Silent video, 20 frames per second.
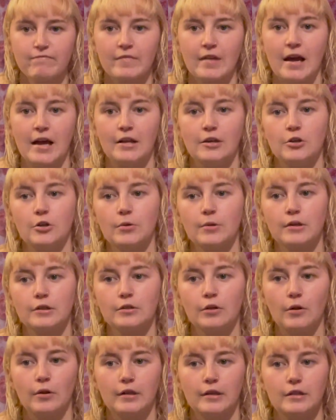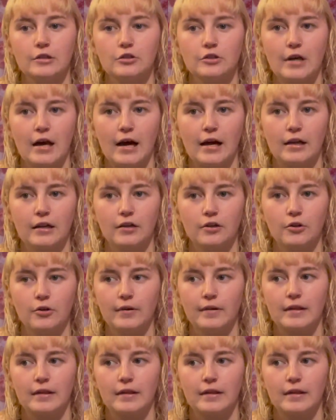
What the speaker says: and you acknowledge that you